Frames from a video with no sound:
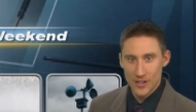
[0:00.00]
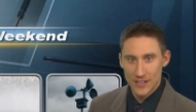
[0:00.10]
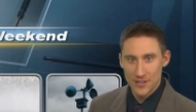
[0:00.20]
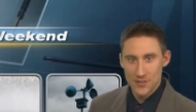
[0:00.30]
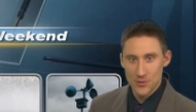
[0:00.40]
and
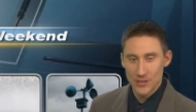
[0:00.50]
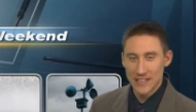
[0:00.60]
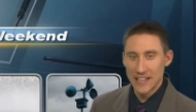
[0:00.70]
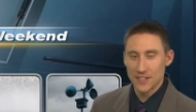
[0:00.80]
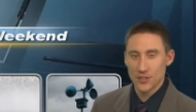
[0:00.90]
here's your
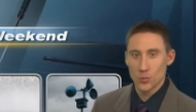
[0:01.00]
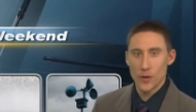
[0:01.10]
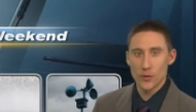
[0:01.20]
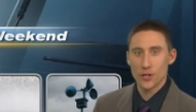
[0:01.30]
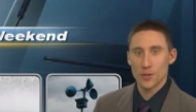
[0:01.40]
latest
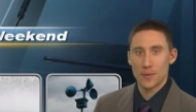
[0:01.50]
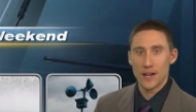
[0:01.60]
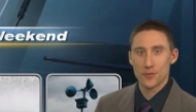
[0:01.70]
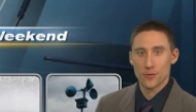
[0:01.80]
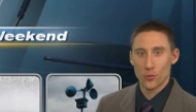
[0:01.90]
weather on
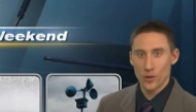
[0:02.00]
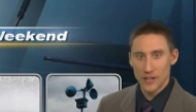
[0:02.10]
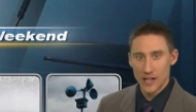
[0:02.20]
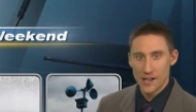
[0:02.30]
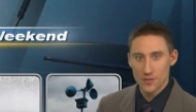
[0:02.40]
demand
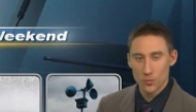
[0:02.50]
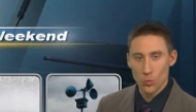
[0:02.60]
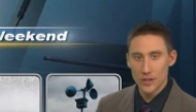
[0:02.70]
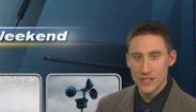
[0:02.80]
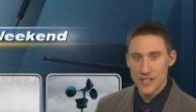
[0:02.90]
forecast. But well,
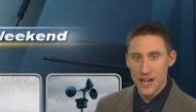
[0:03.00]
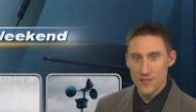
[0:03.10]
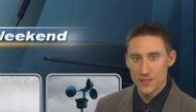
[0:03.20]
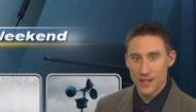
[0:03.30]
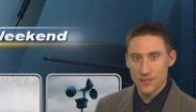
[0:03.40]
what a day
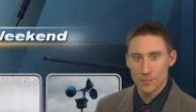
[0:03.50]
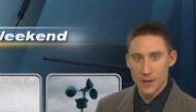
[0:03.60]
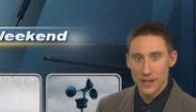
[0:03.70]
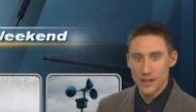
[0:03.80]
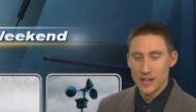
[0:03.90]
this has
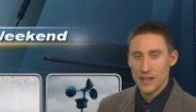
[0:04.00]
been.